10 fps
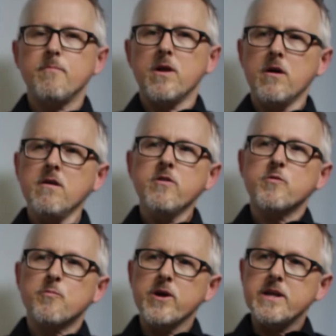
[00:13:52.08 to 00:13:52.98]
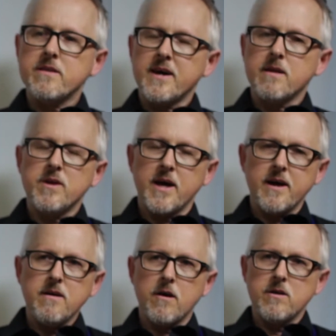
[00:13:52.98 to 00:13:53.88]
A lot of them's pre-designed. I mean,
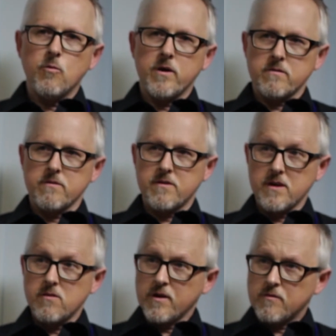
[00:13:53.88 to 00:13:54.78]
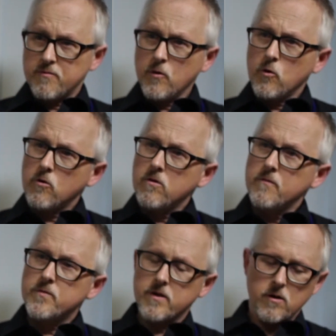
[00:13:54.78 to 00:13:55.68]
I only worked on series 4,
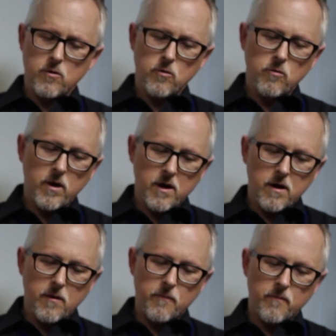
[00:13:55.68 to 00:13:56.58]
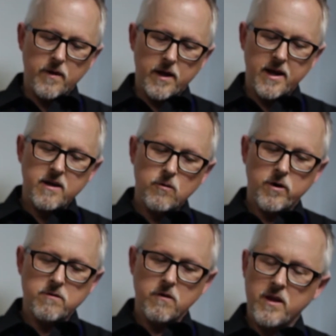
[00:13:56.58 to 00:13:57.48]
so and I only
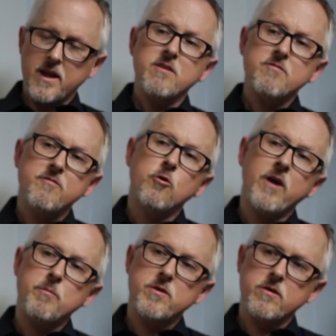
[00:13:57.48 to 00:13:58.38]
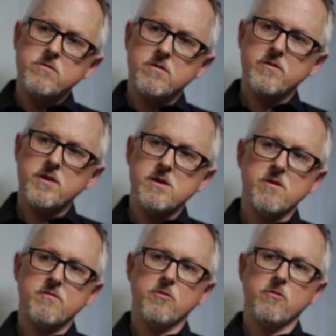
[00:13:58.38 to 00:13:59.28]
worked on the last 4 episodes of
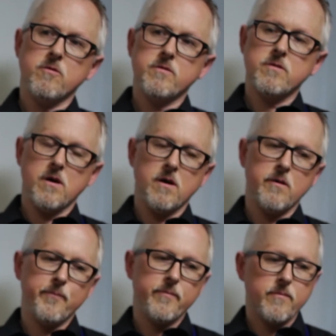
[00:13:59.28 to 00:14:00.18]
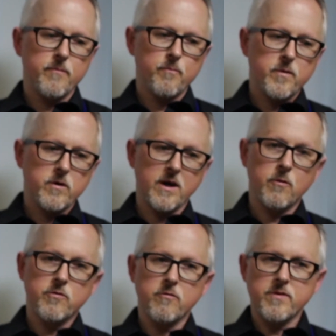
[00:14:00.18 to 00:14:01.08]
series 4, because I
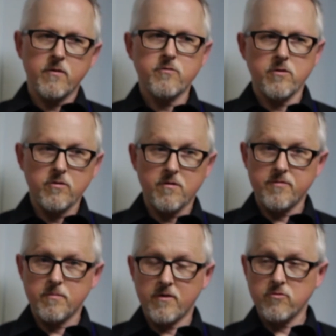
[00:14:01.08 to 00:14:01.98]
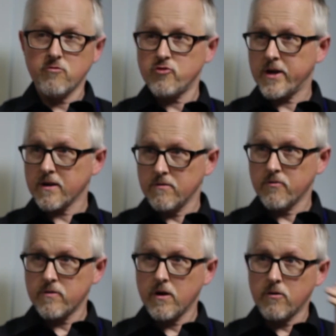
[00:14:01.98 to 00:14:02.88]
was doing another film. I was doing Dracula
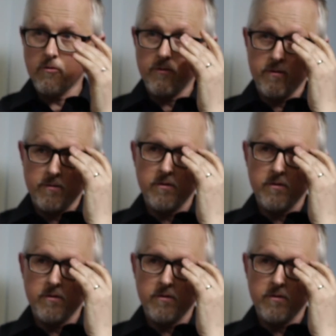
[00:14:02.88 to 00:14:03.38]
Untold, the